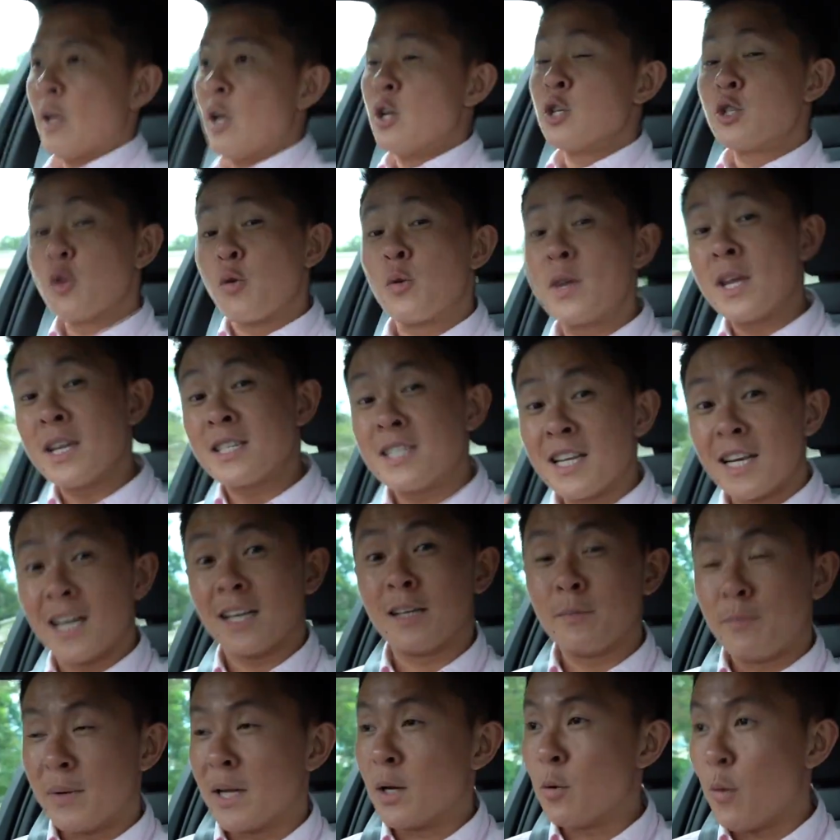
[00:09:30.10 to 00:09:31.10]
So here's
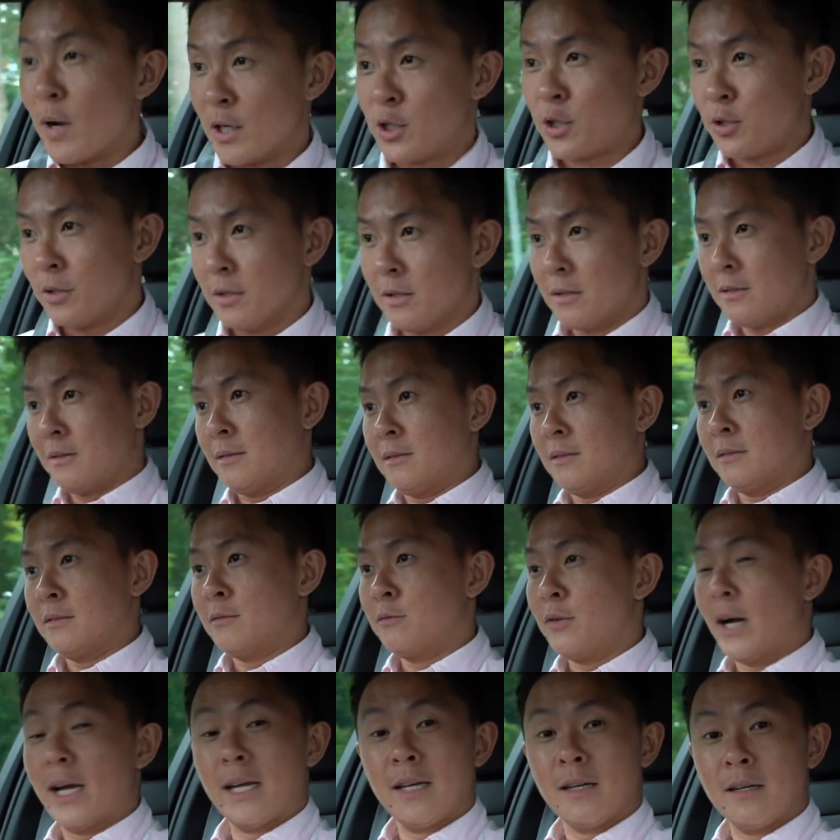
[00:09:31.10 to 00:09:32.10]
another big question,
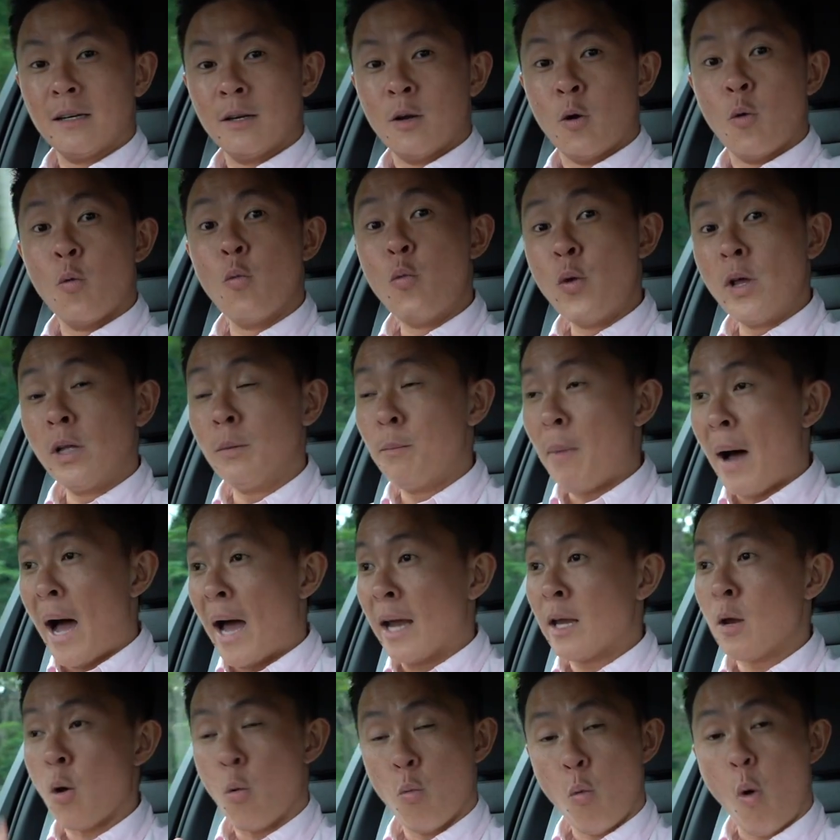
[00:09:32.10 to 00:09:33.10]
right? Will
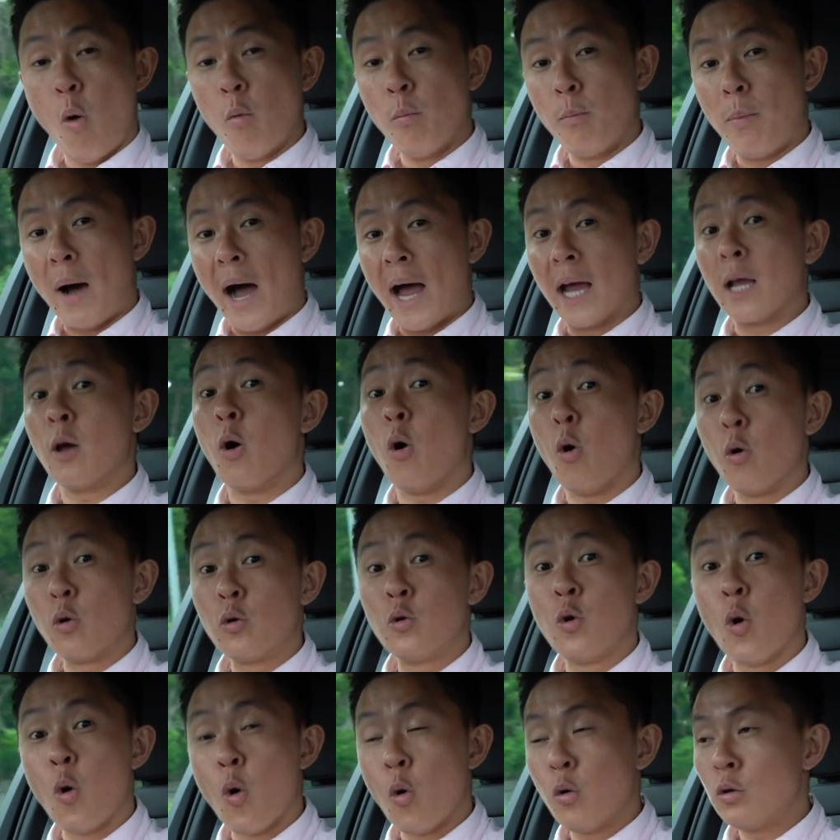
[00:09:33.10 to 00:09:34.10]
buy, won't buy, or
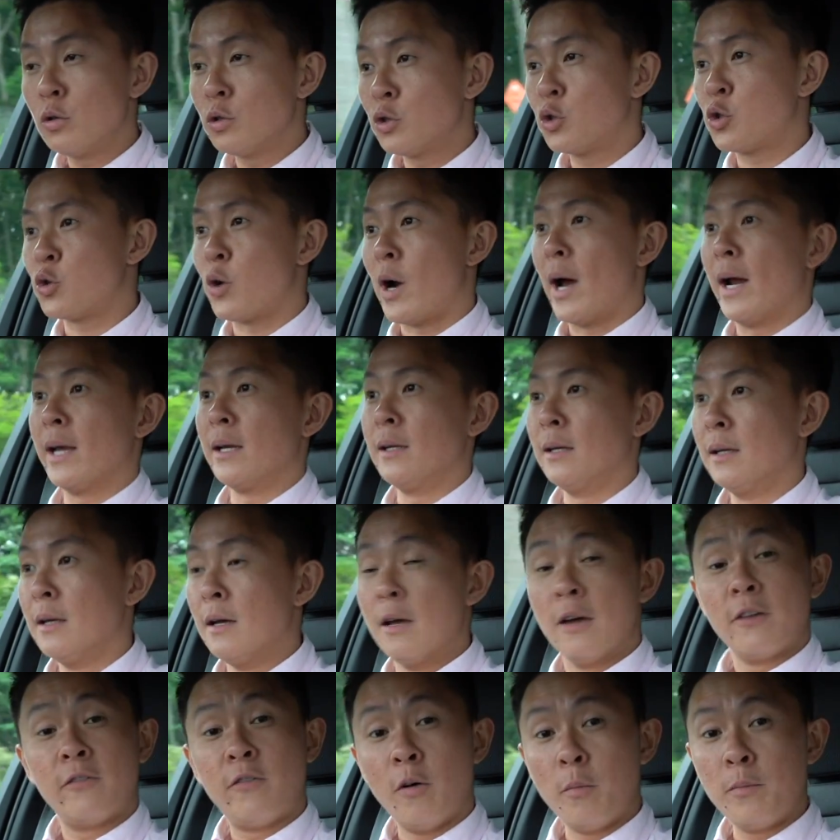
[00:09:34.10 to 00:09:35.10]
go try?
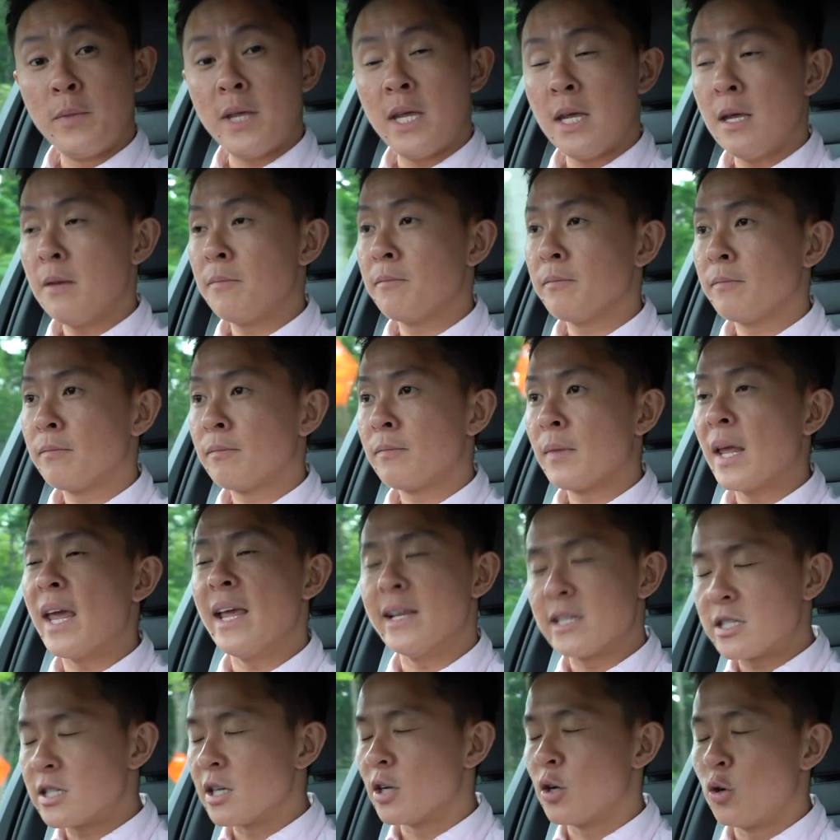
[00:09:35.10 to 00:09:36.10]
For me,
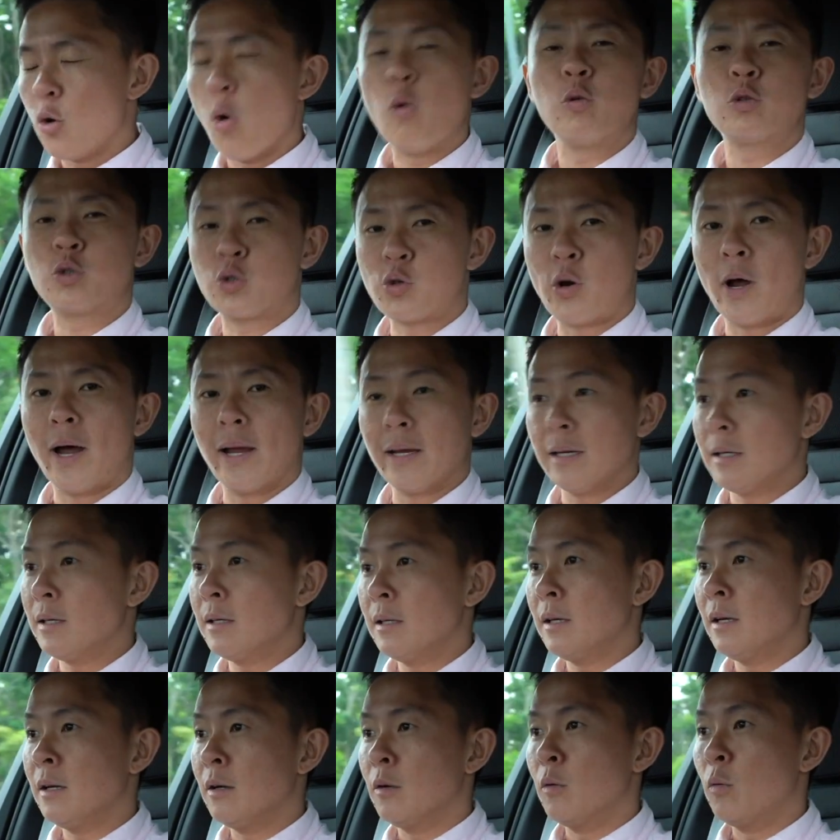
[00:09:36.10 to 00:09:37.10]
it's a go try.
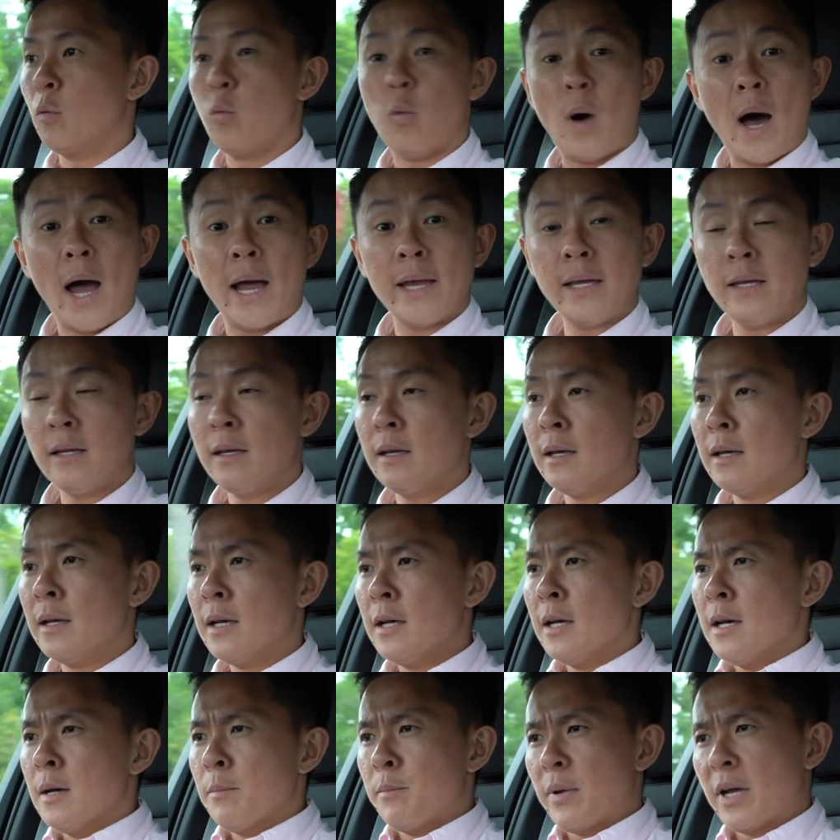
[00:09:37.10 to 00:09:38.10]
Why?
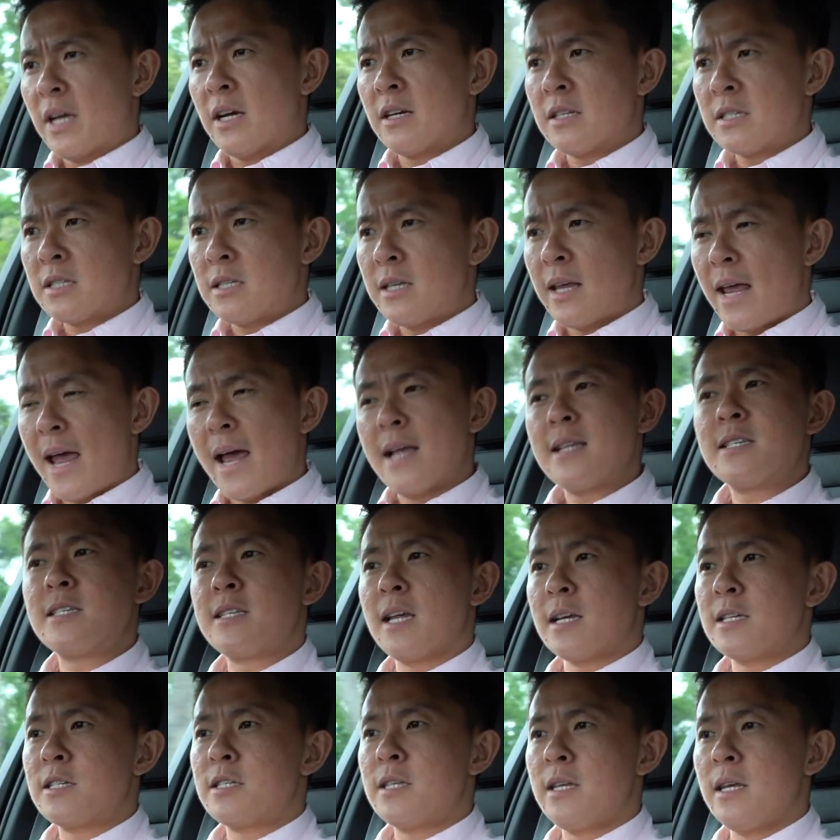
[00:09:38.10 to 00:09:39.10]
Because the
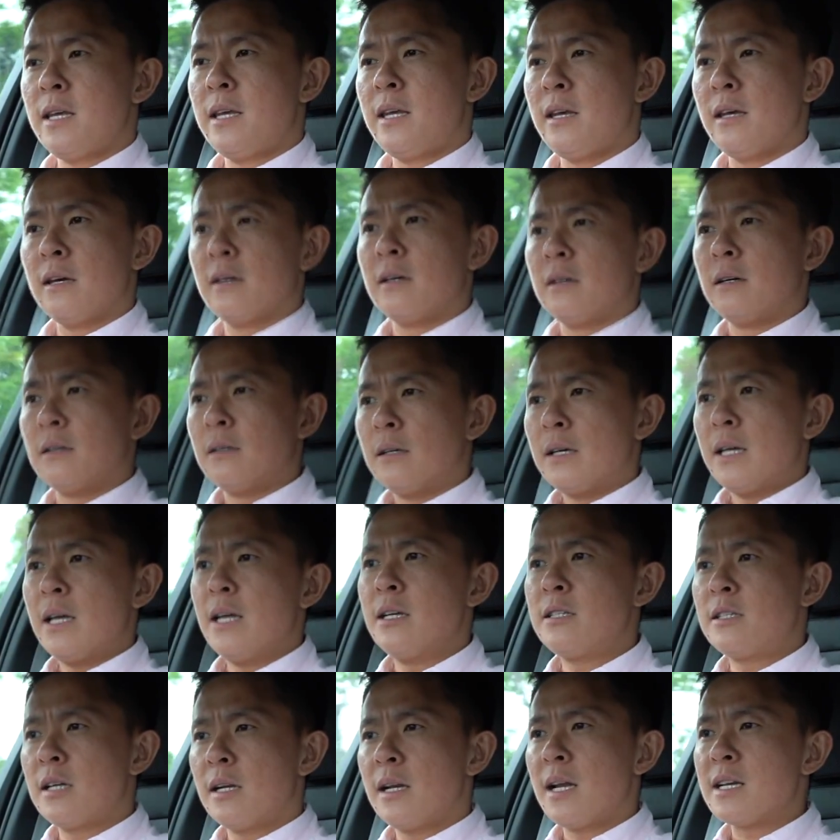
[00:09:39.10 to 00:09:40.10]
S60 here
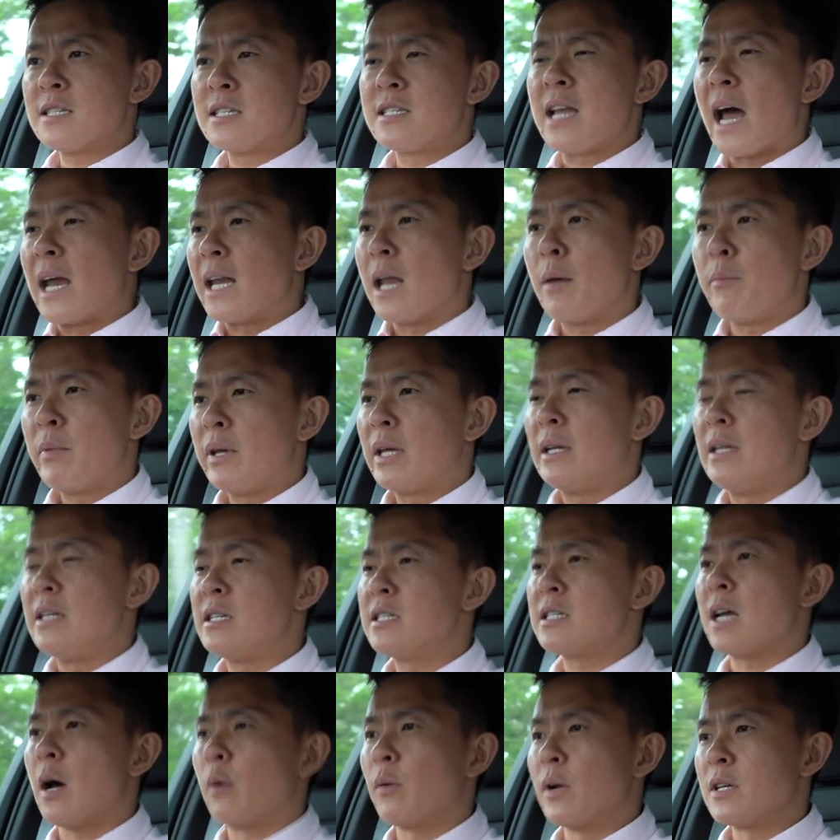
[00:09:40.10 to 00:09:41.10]
isn't as dynamically
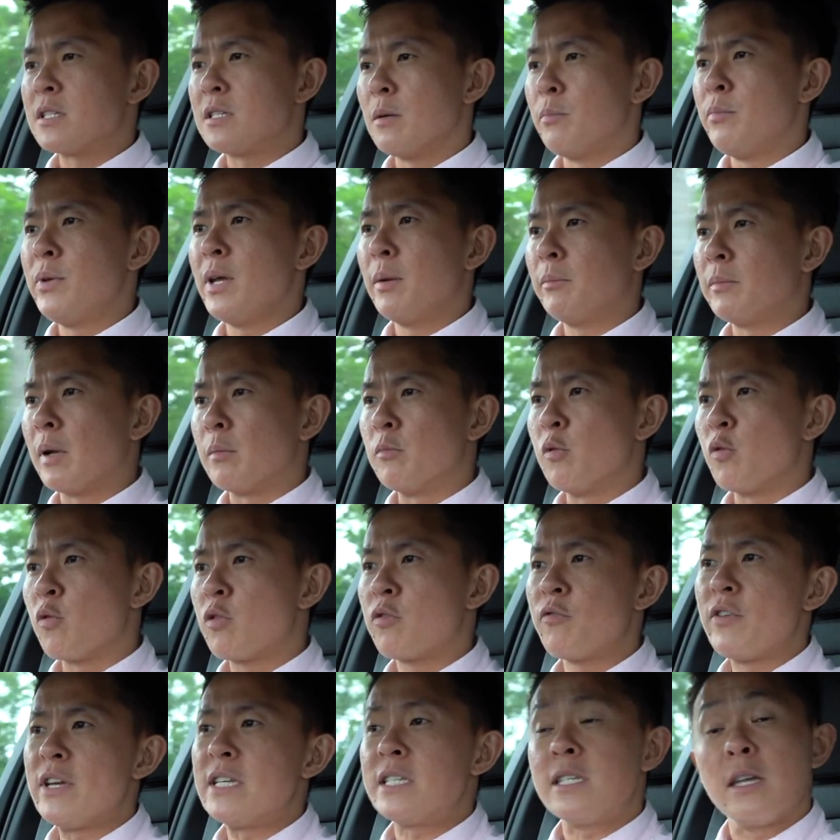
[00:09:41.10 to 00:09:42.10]
sound as the BMW
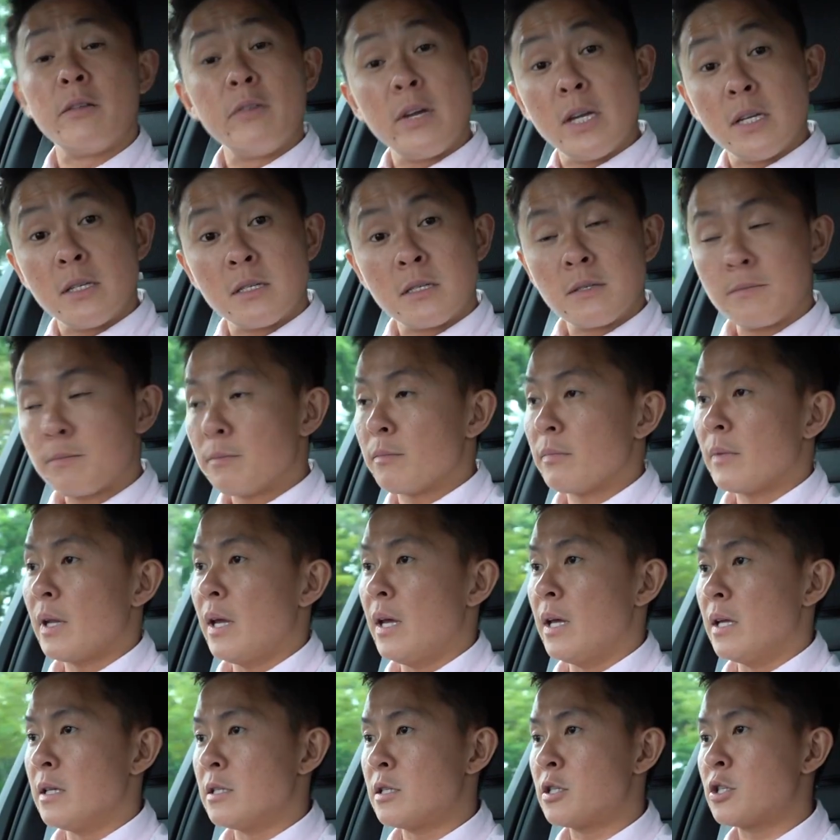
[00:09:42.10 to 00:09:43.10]
3 Series,
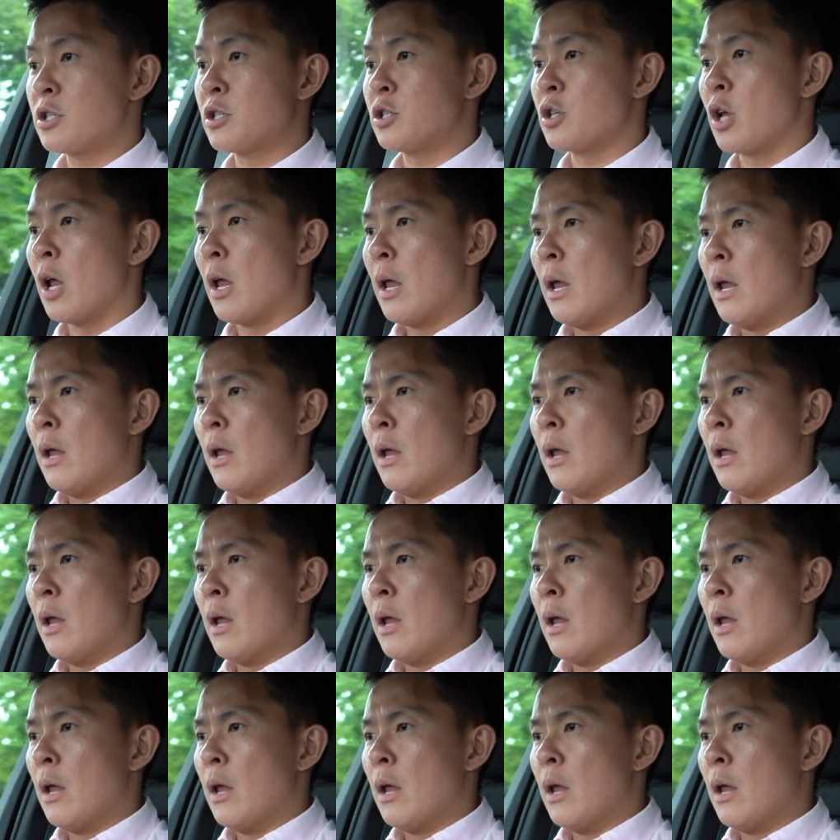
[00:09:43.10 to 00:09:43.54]
it's